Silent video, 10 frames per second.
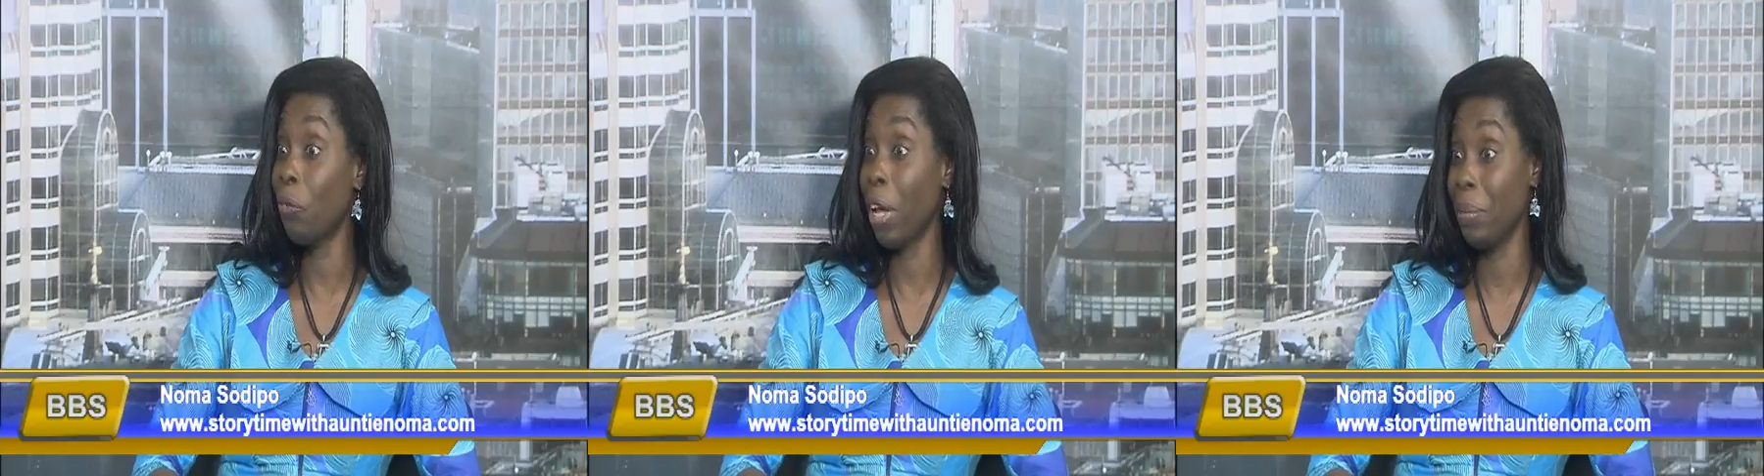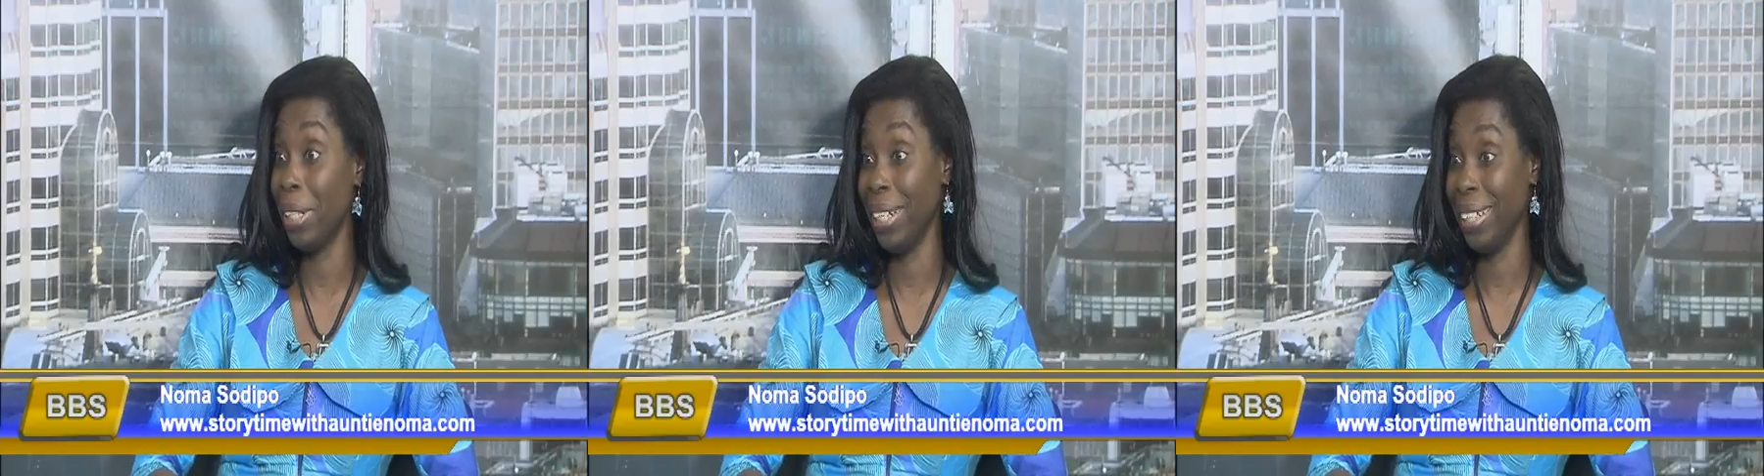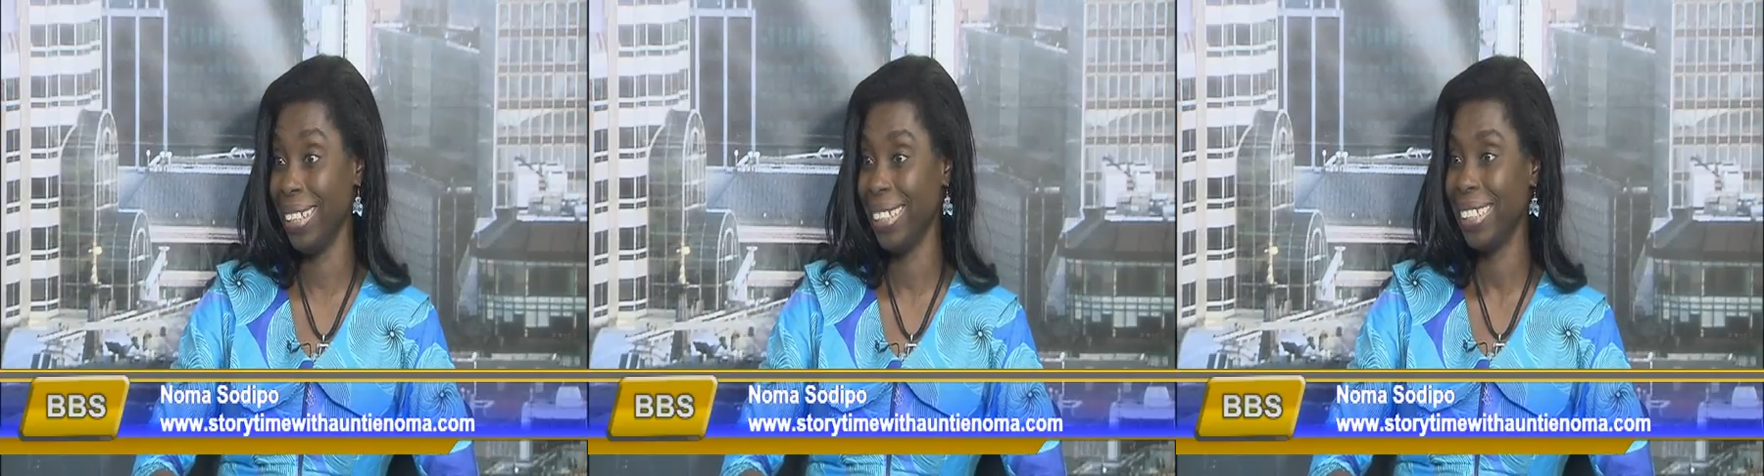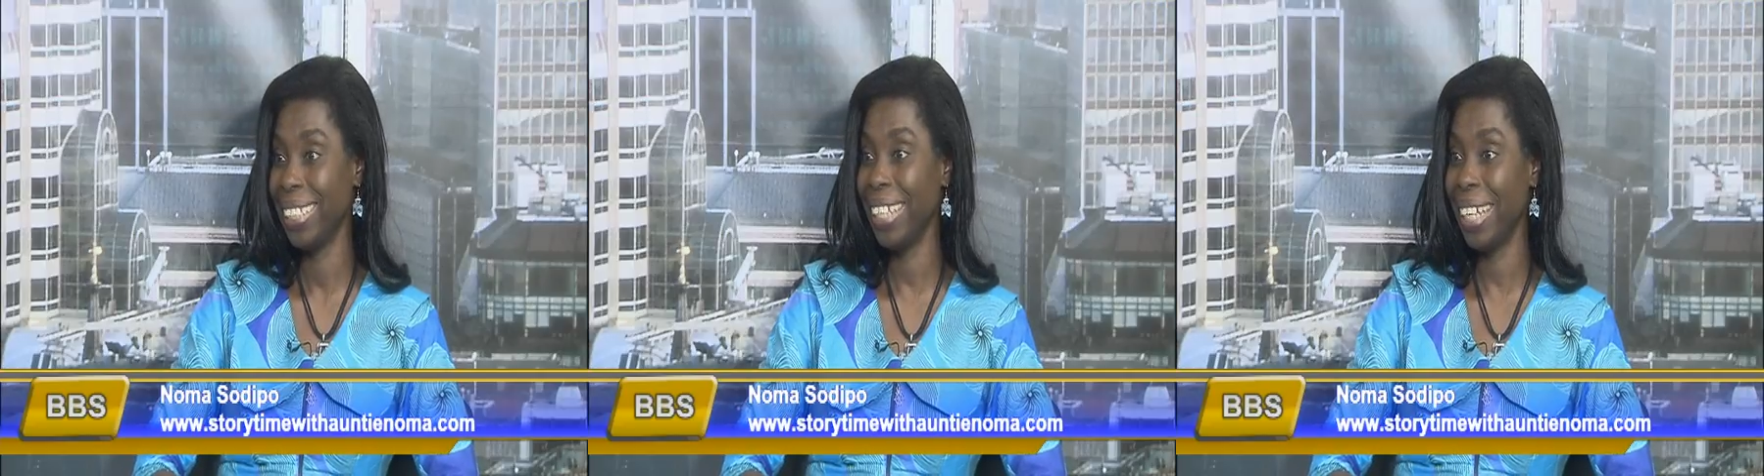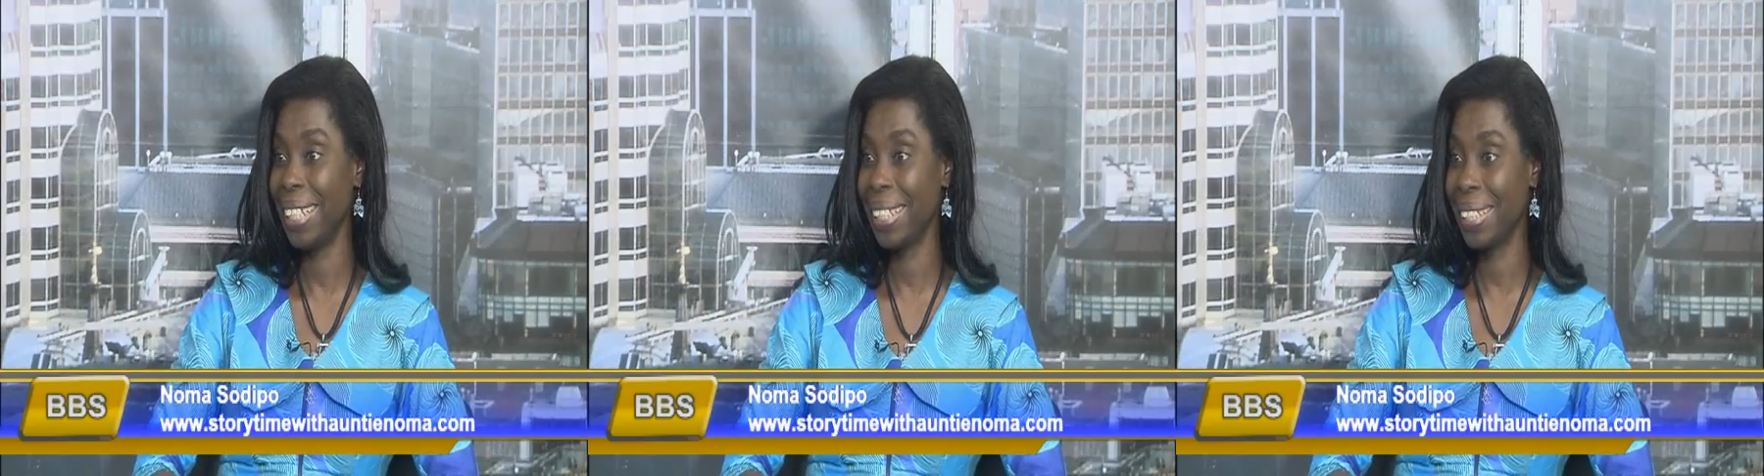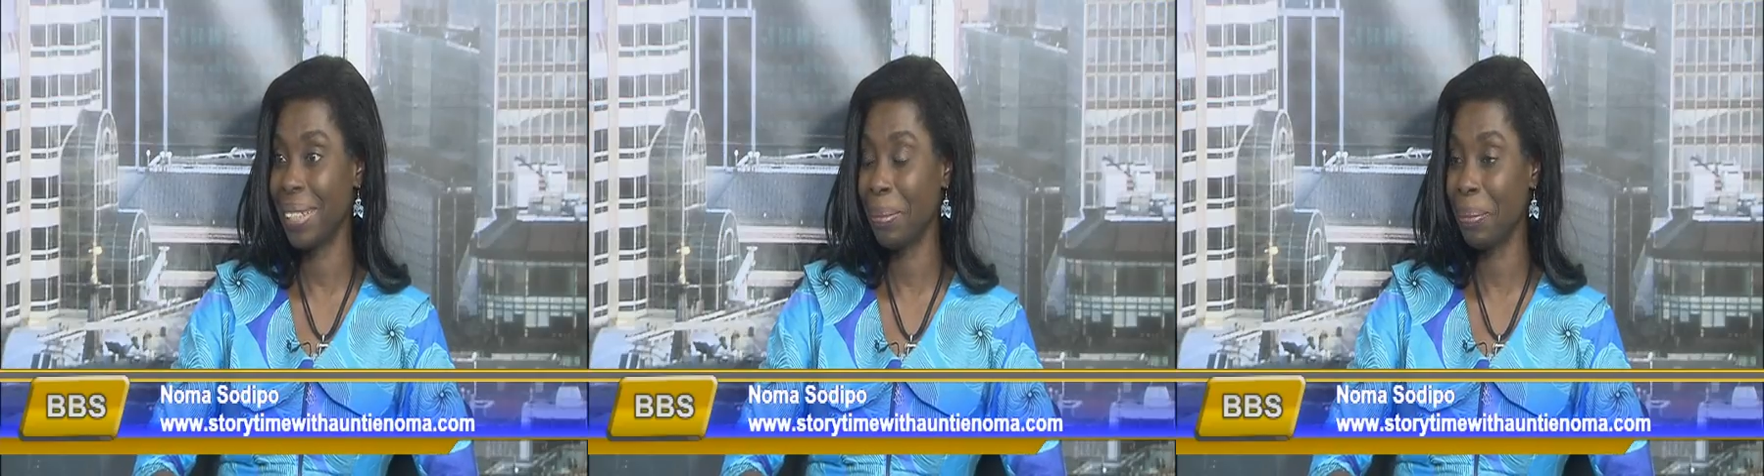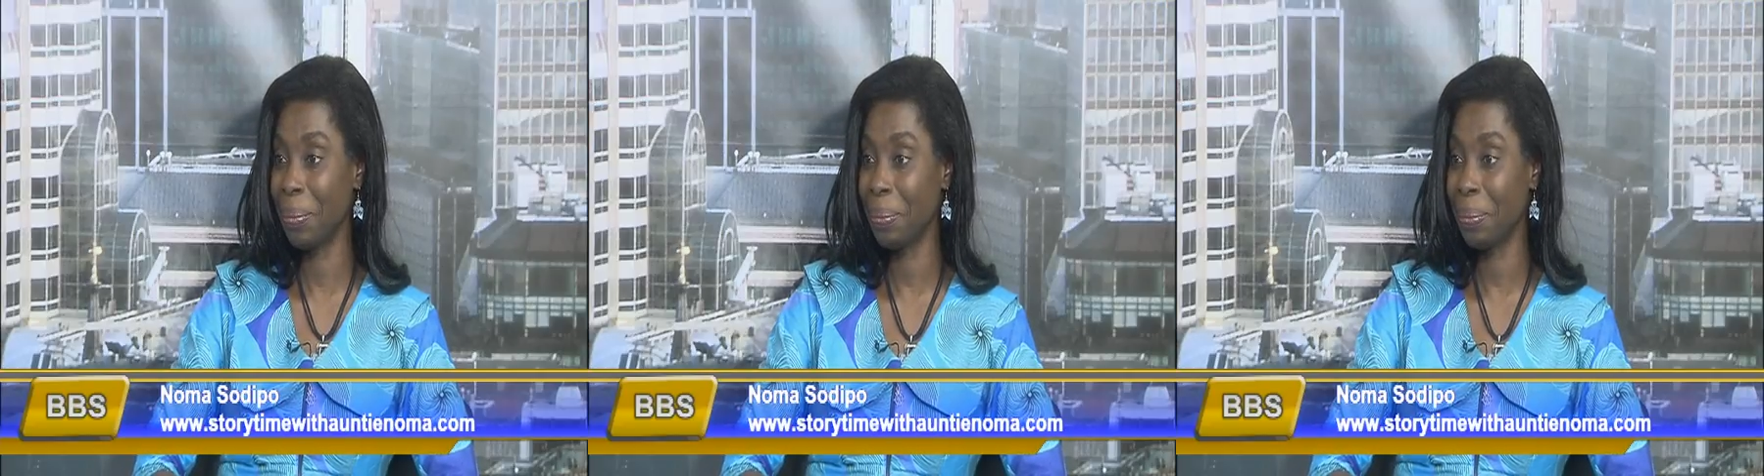family. Okay. Yes. So mm.